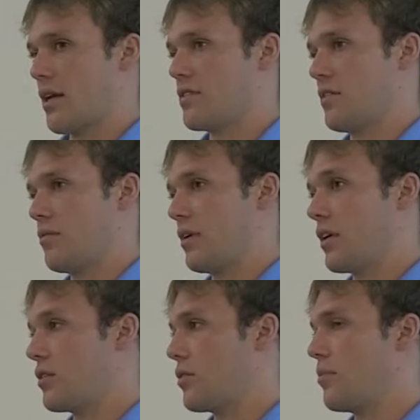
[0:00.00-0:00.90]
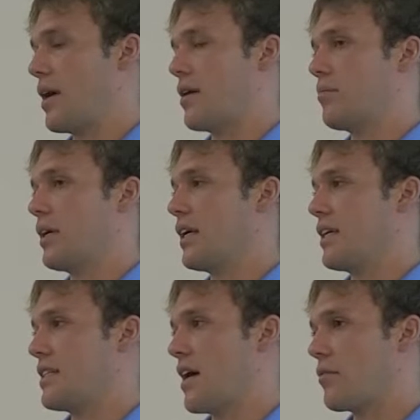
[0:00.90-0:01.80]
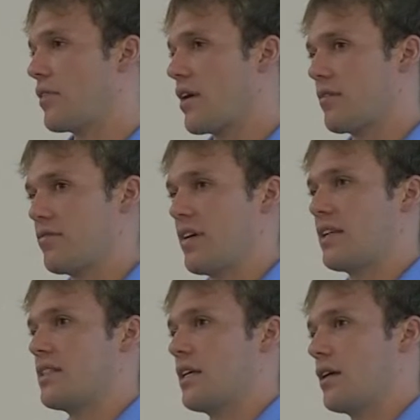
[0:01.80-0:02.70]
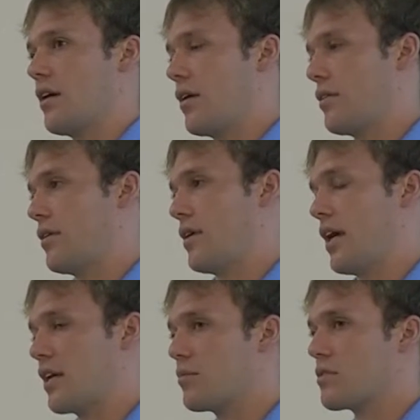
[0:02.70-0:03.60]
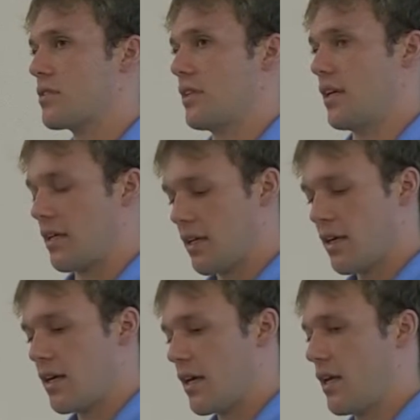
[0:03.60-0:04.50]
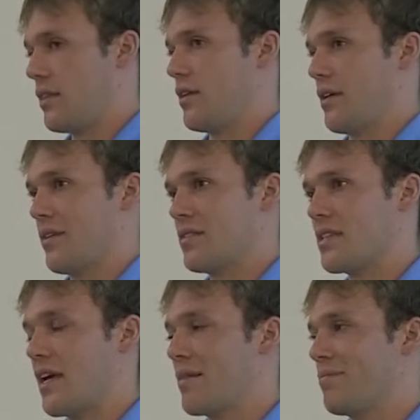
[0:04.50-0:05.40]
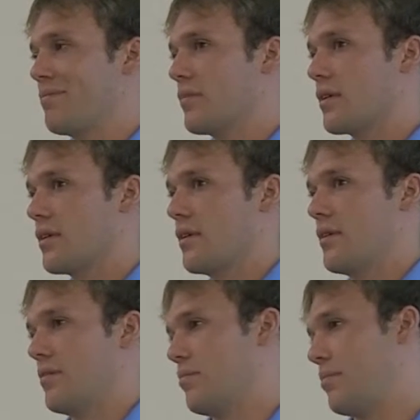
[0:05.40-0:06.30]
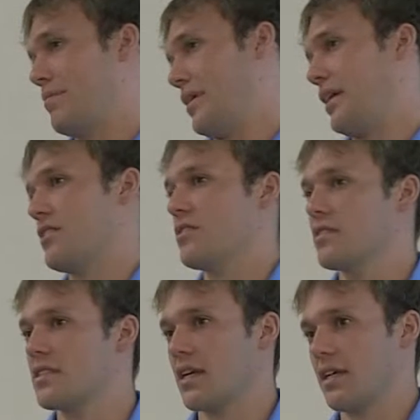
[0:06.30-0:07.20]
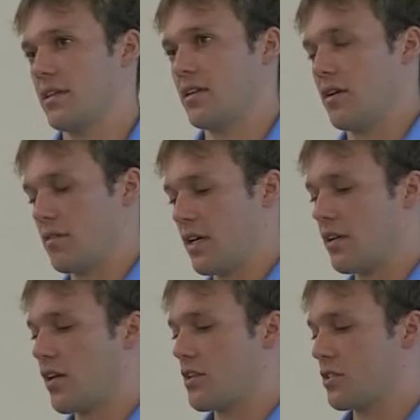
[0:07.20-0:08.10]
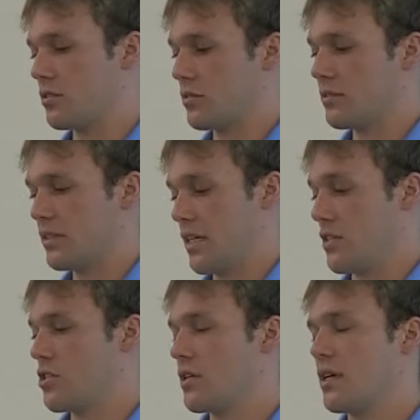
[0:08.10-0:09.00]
see what we can do about bringing it down without affecting other animals in the same, I guess you would say, ecological niche.